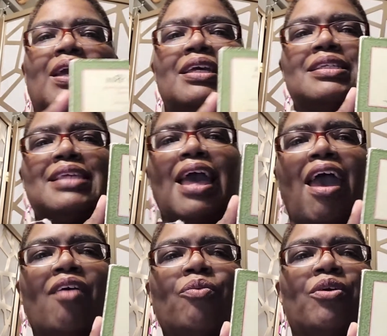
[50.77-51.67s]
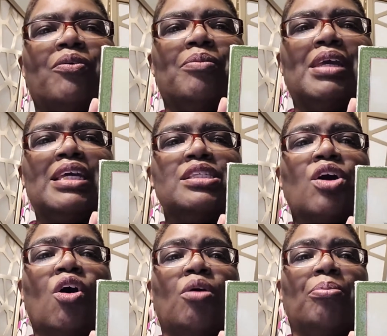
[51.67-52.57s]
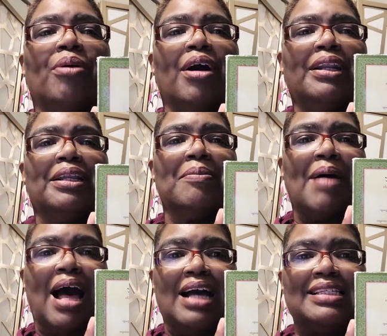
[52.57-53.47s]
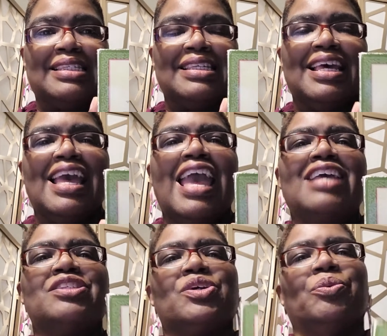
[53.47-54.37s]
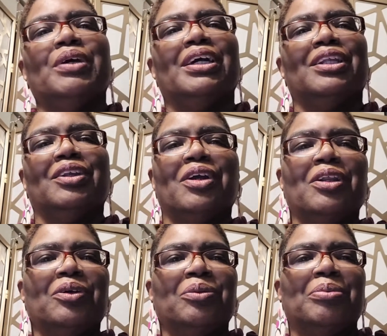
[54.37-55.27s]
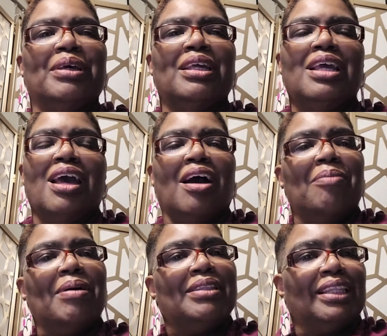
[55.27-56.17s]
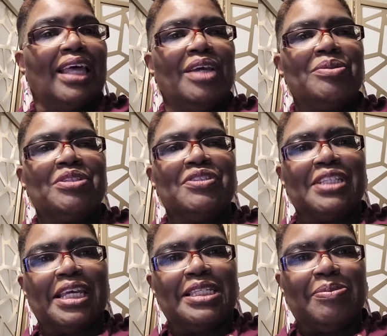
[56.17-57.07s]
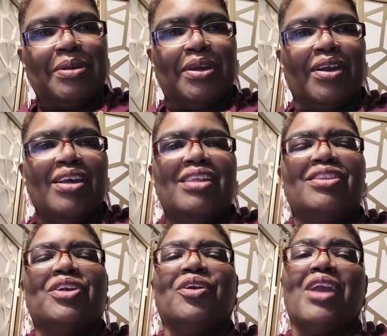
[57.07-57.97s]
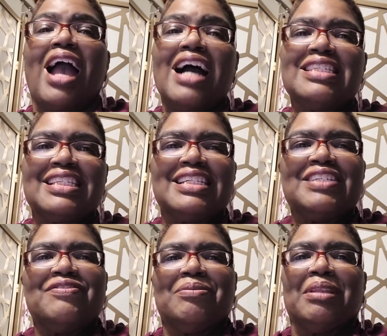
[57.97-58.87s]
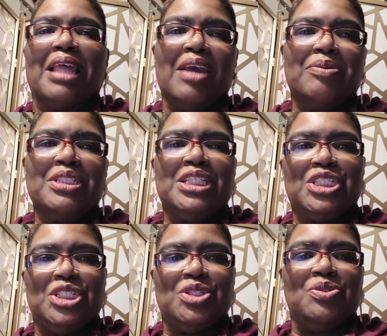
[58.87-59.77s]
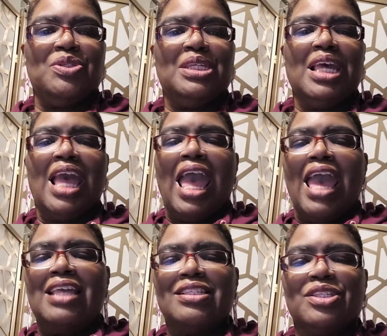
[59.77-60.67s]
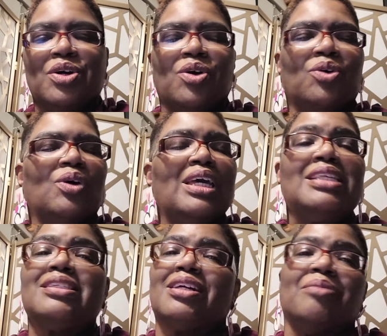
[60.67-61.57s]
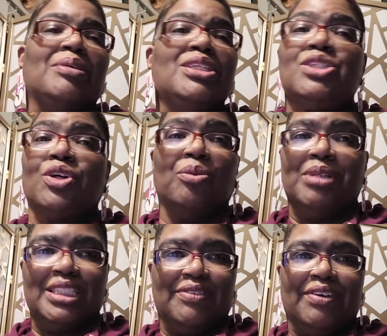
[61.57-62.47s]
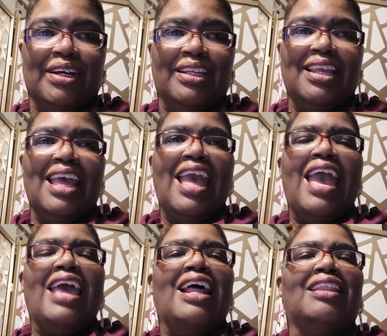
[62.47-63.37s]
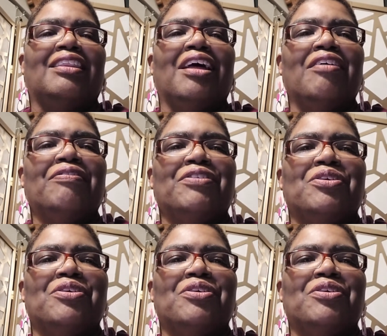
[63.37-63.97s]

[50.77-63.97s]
is I have with me, it's called Bard in a Box. And so we're going to learn a little bit about the language of Shakespeare, the curiosities from the language he used. And so it's going to be so much fun. And I'd love for